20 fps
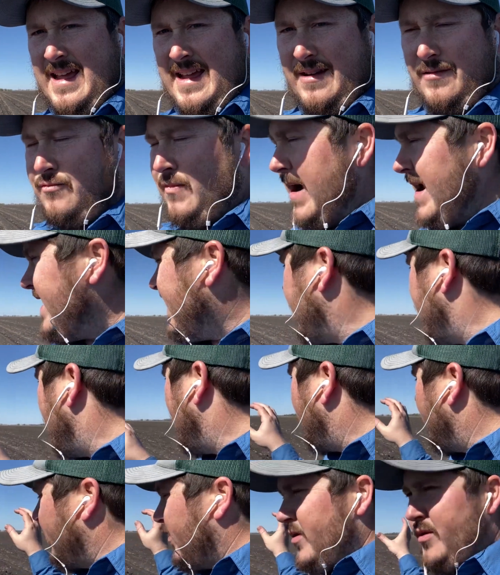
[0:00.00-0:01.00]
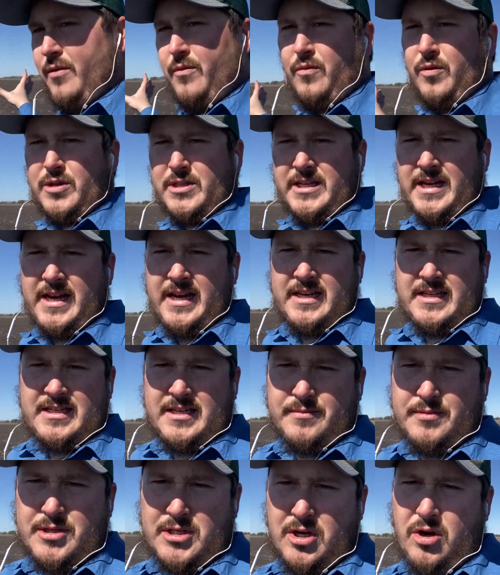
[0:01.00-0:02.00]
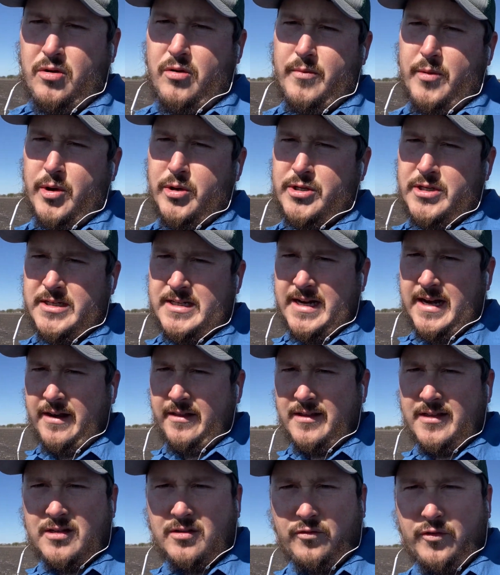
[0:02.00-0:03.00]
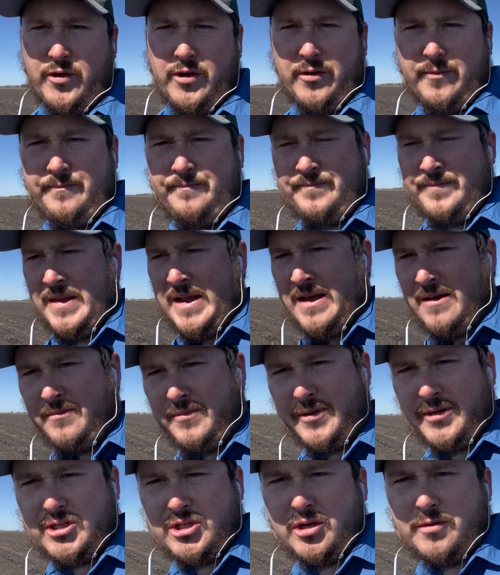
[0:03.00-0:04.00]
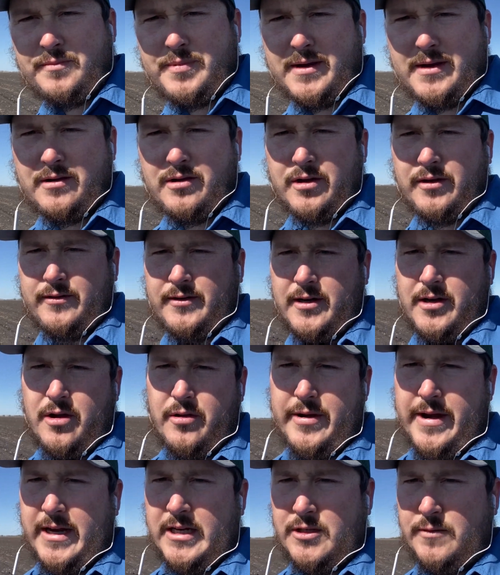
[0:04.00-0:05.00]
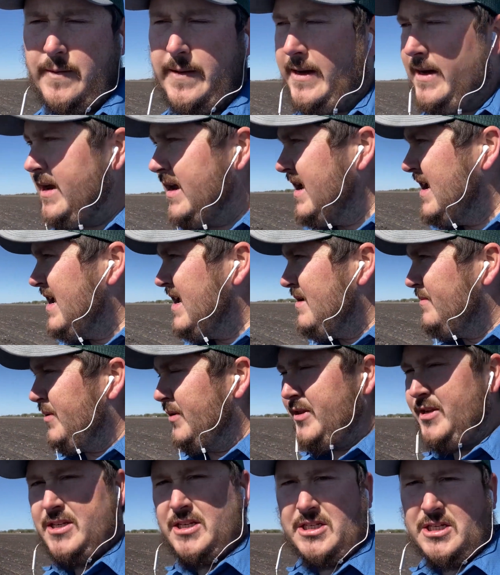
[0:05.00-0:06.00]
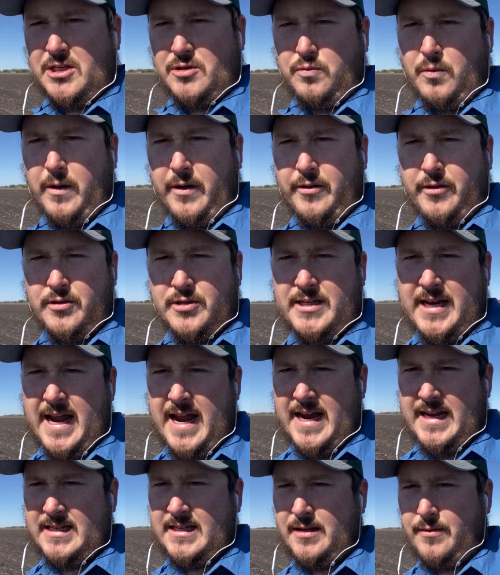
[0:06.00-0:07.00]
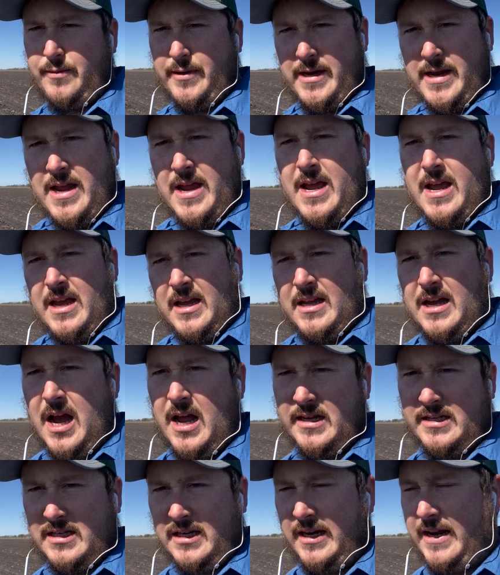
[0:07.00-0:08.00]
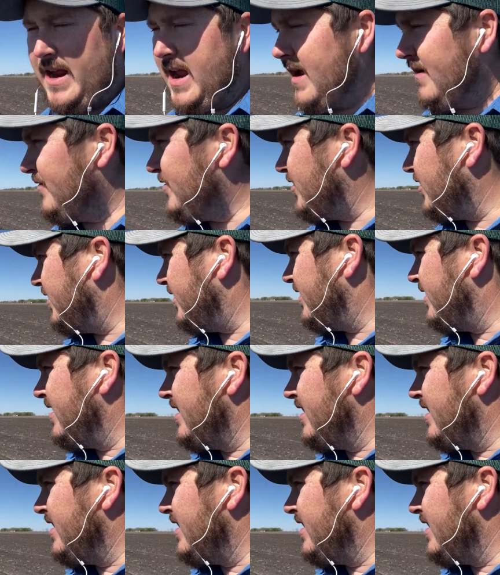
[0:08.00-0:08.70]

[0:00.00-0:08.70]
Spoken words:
Right now we're seeing some slow emergence out of this field. We should be good to go next week, but this is just one of those tasks that we constantly have to